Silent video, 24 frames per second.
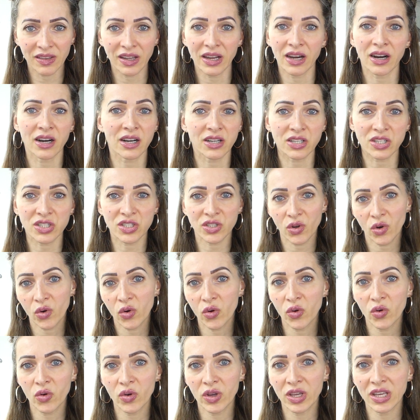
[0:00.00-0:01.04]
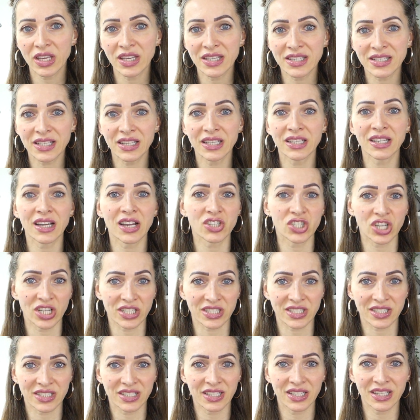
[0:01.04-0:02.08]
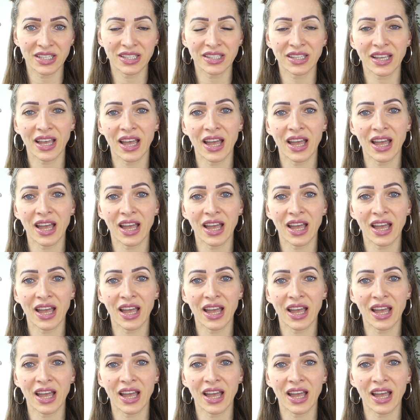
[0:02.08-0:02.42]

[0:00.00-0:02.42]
They are so easily digested